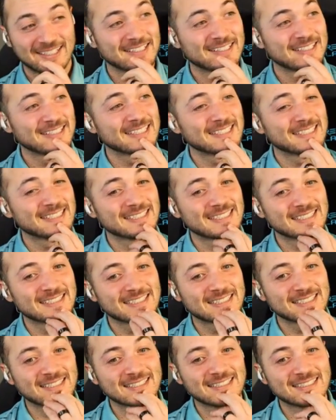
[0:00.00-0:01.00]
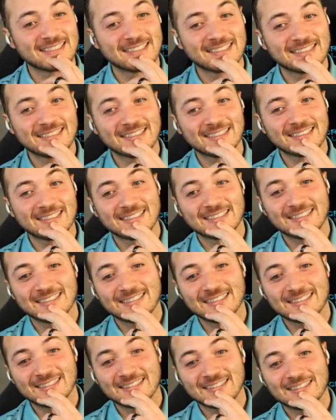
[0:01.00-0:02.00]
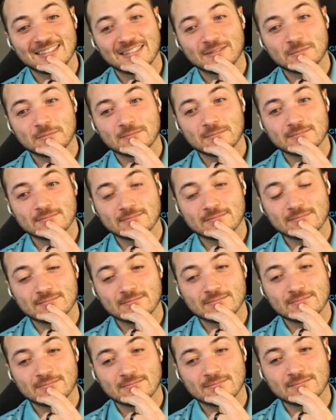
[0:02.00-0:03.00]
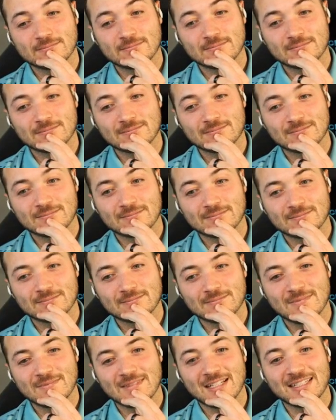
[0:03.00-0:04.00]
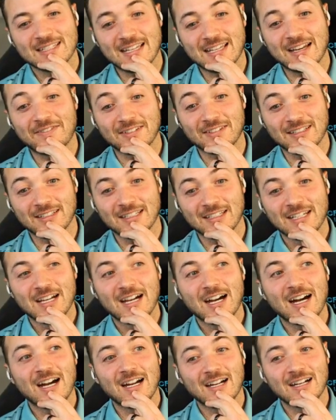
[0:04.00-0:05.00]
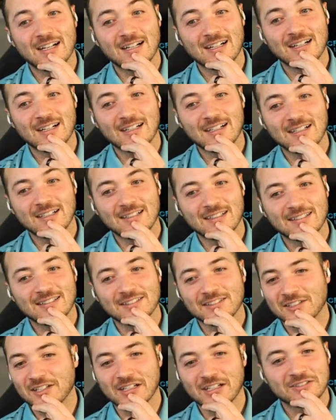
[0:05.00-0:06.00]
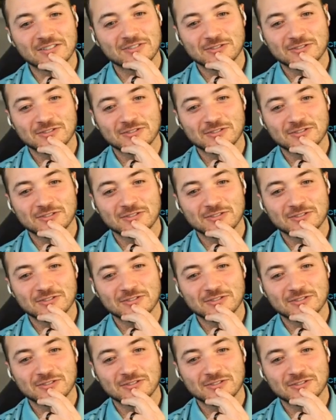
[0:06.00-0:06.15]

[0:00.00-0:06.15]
and I mean, another one for Viktor. I don't know. Definitely. Oh, wait, has he won one? No.